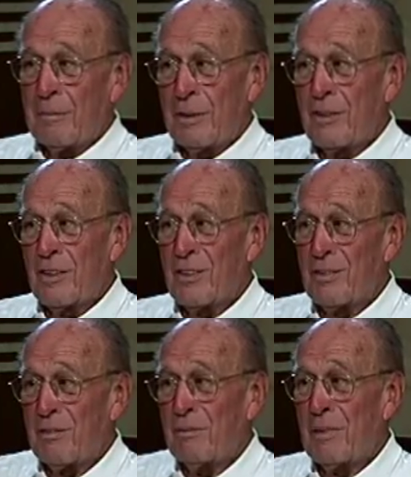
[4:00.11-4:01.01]
Because
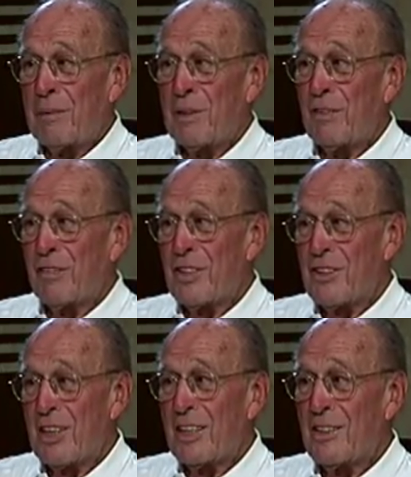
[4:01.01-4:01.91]
maybe if this
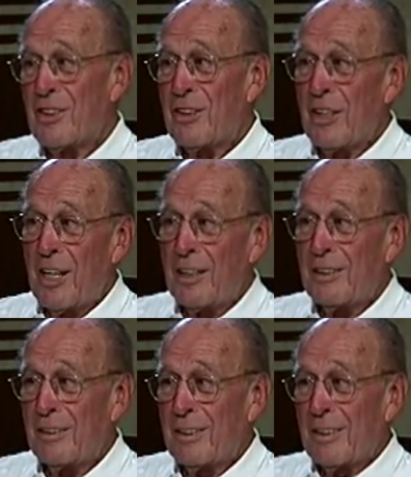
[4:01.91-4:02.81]
thing is a dud,
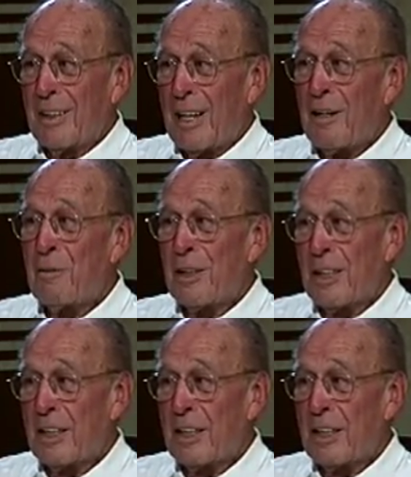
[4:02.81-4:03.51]
how are we going